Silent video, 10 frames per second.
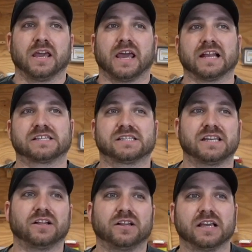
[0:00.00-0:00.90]
It
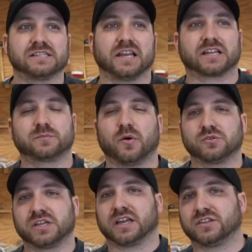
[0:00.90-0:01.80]
still isn't
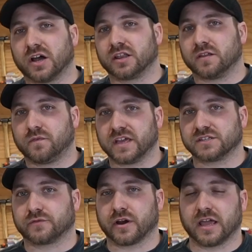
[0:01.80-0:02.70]
exposing a ton of the face
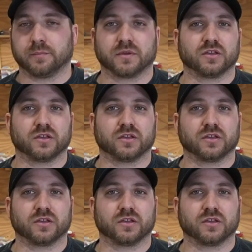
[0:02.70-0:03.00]
frame.